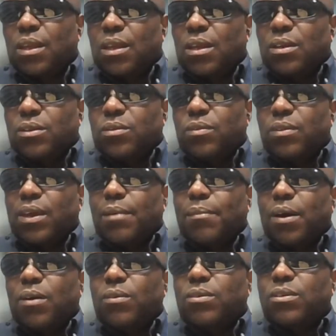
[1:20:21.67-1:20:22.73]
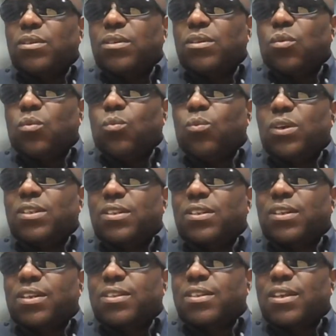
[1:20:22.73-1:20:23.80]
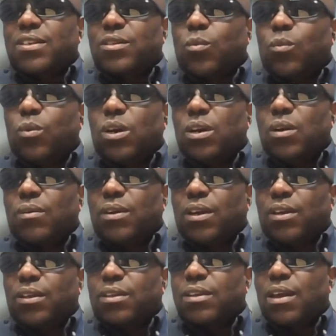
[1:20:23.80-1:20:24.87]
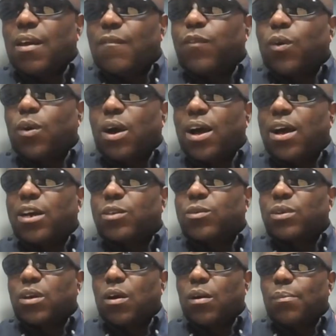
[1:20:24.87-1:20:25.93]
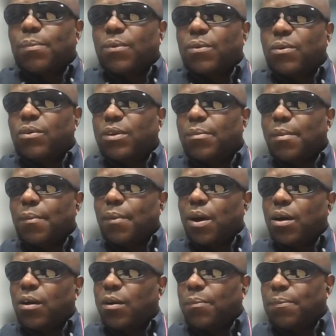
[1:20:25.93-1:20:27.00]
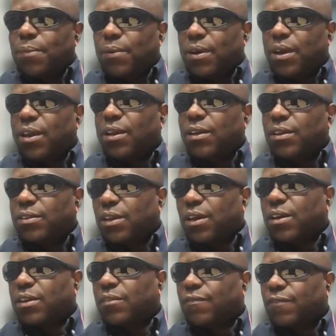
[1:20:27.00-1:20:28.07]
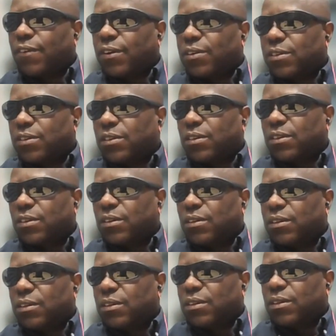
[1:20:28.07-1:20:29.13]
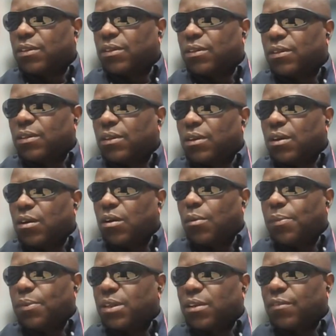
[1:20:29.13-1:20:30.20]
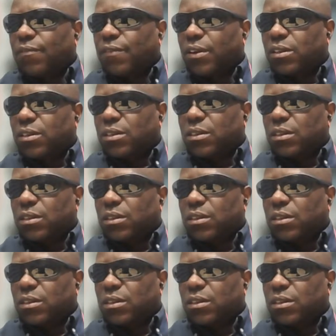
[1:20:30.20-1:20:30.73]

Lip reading: So think about what success will look like for Actuate Hope. Remember, hope is an effect. Hope is an effect.